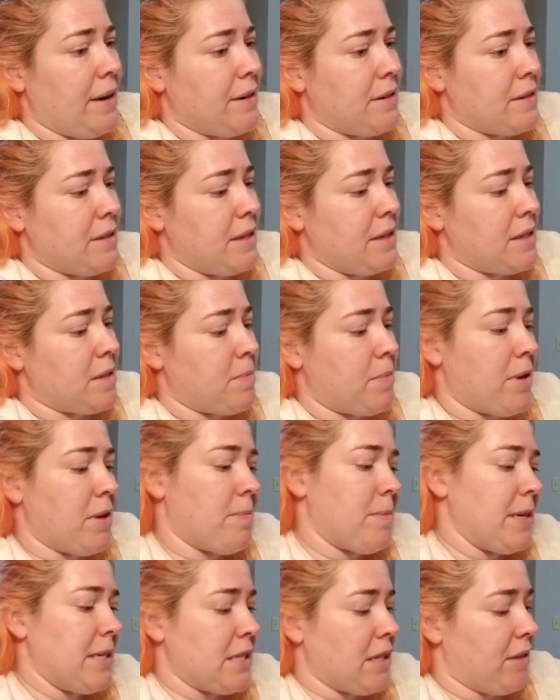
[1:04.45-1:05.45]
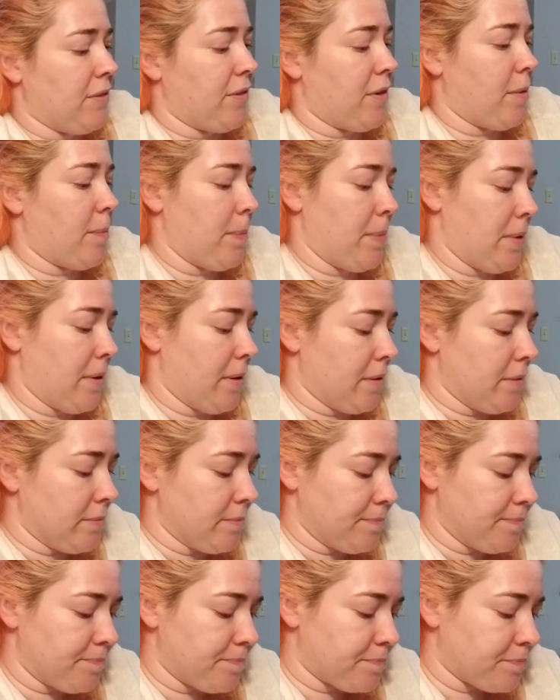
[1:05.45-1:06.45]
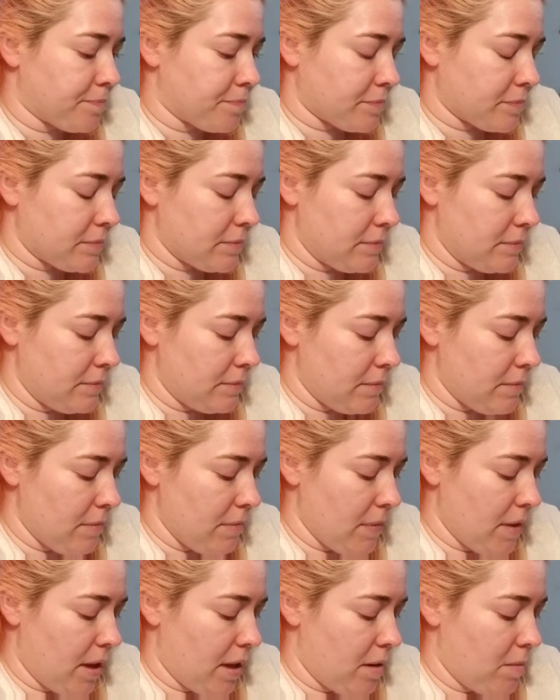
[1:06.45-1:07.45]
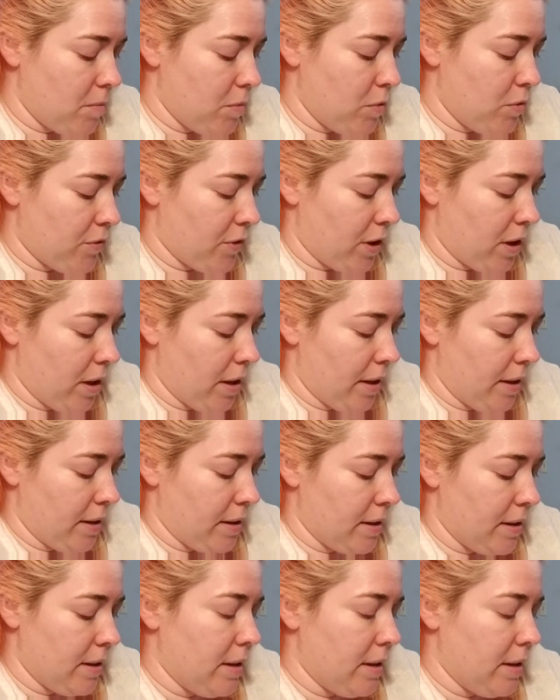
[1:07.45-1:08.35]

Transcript: just need to pick myself up and move on.